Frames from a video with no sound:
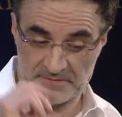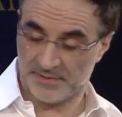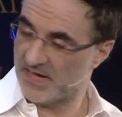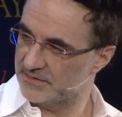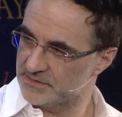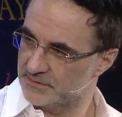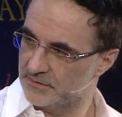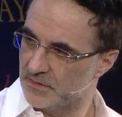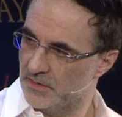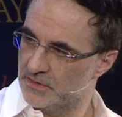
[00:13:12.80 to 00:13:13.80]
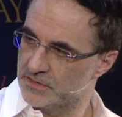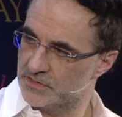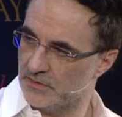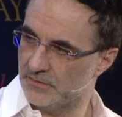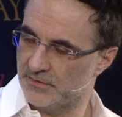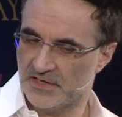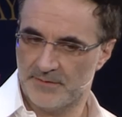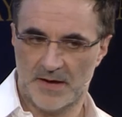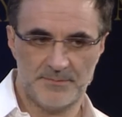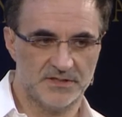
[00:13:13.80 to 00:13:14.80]
implants. Right. So the
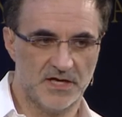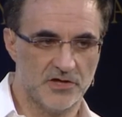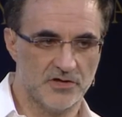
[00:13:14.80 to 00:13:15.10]
limb amputation...